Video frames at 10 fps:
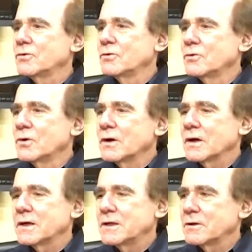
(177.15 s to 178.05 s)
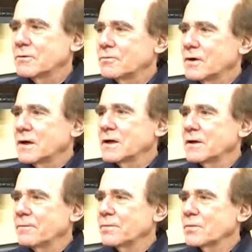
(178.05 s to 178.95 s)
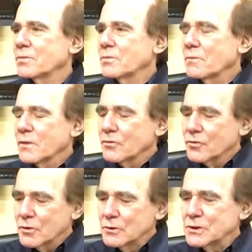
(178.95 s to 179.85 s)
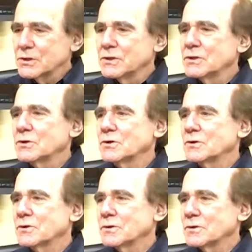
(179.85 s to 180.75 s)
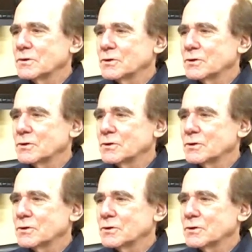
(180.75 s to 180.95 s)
to identify solutions or